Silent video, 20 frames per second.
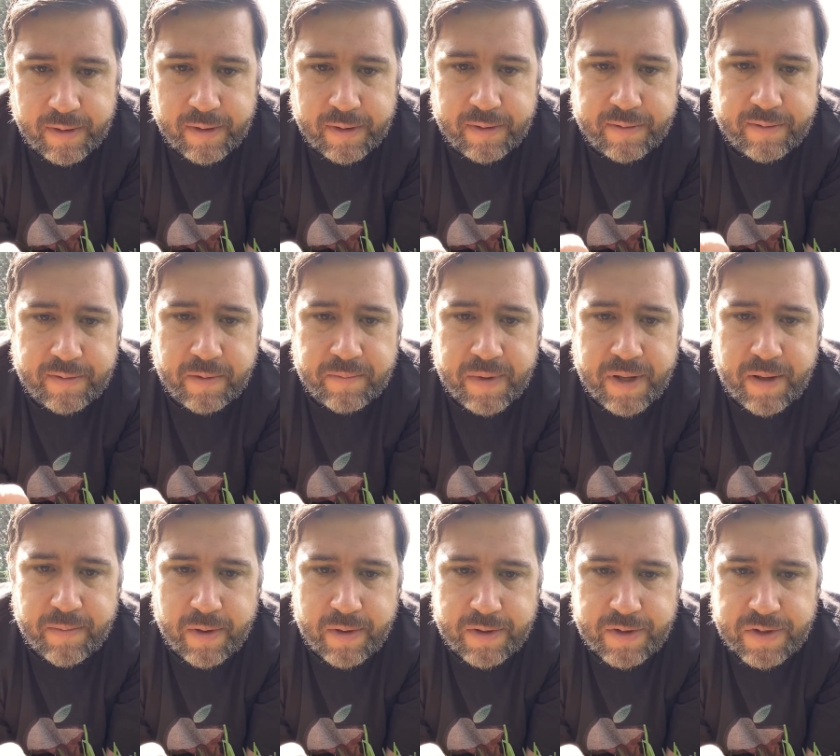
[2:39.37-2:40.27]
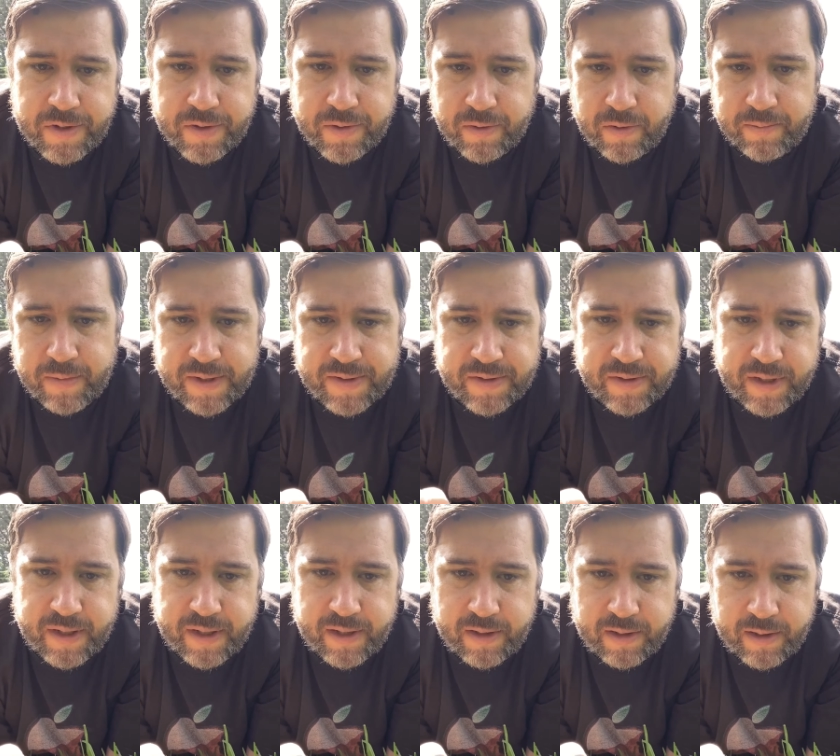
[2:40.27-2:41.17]
for me, emotional and mental
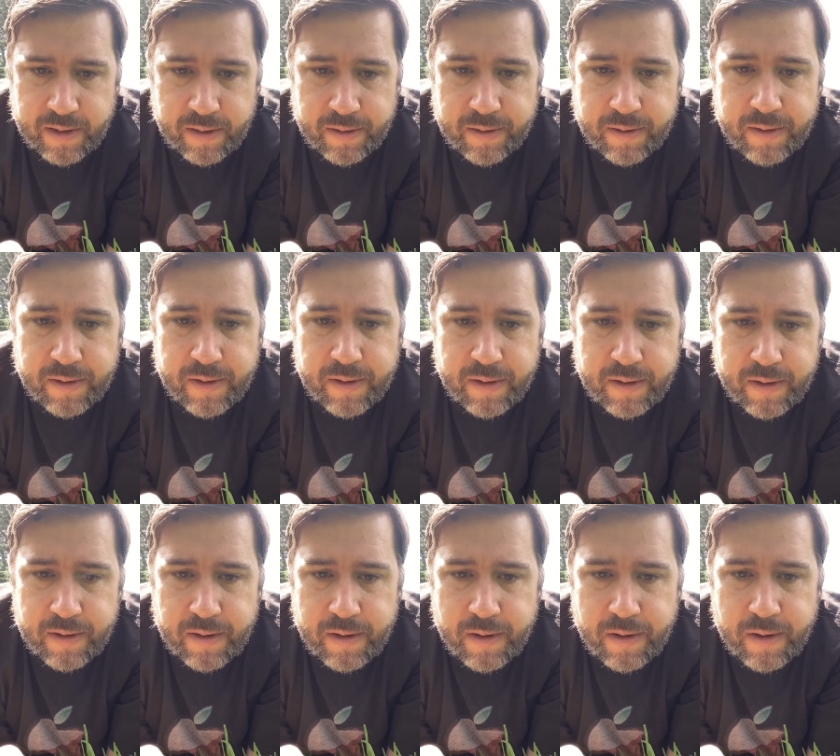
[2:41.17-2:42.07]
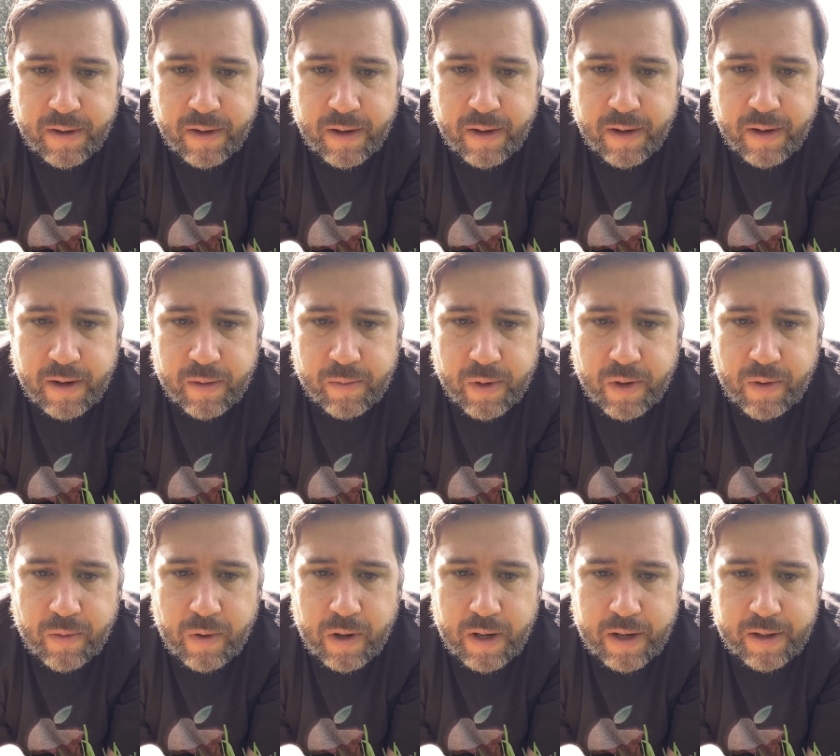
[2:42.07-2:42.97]
healing
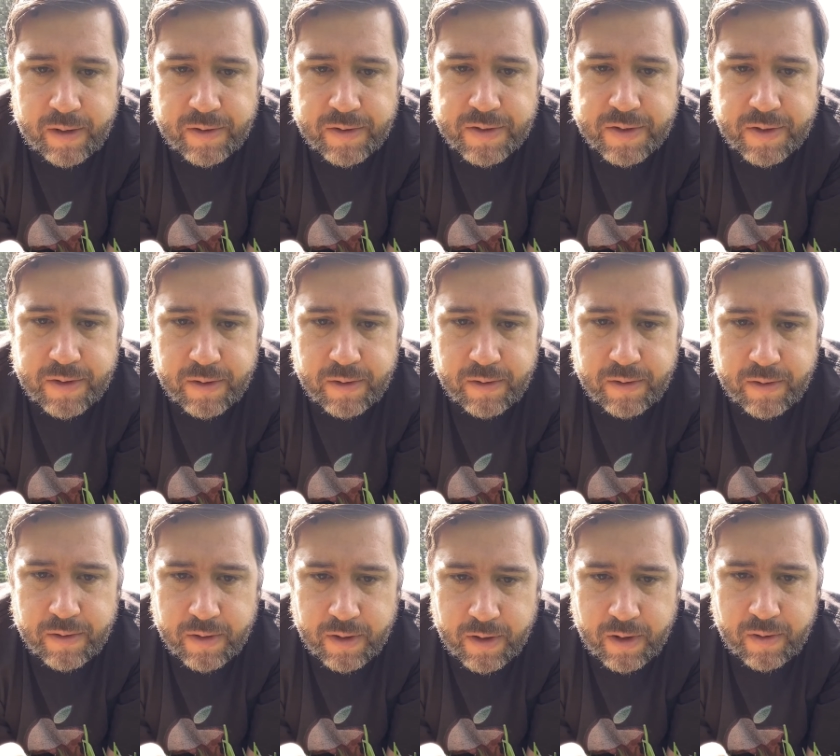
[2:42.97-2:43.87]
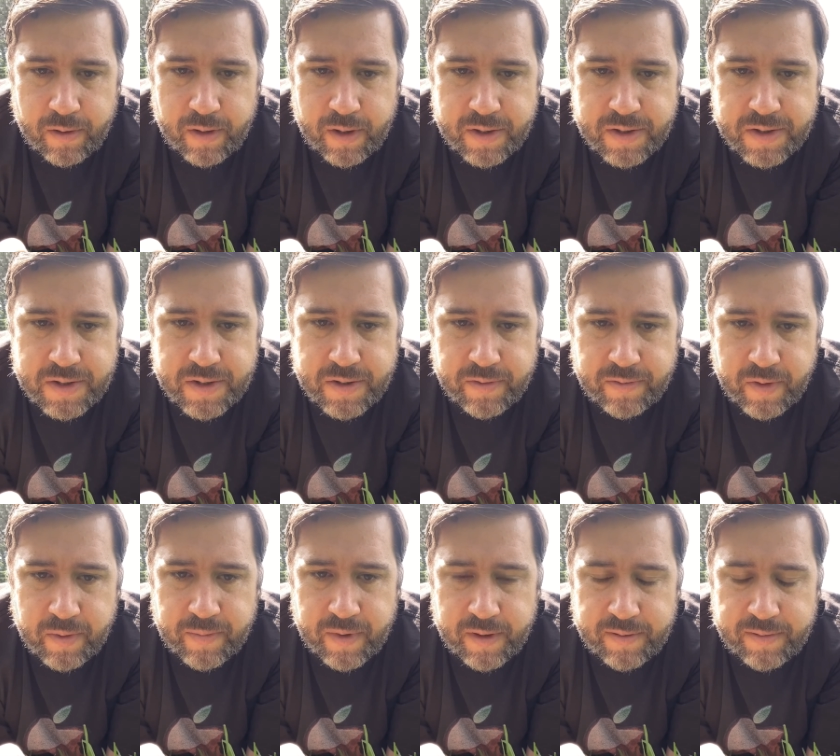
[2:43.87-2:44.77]
requires the courage to
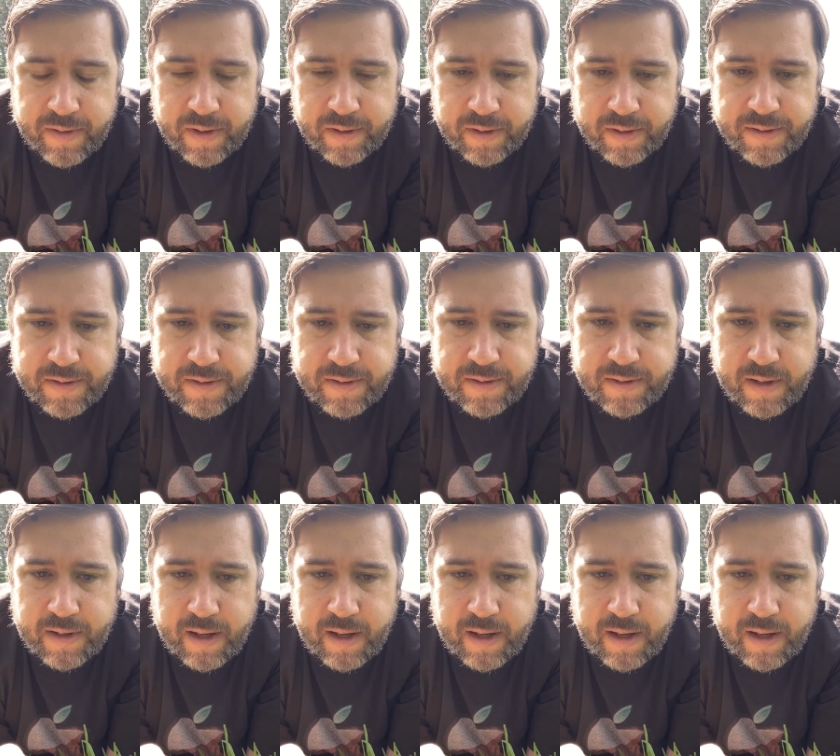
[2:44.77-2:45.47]
feel my feelings.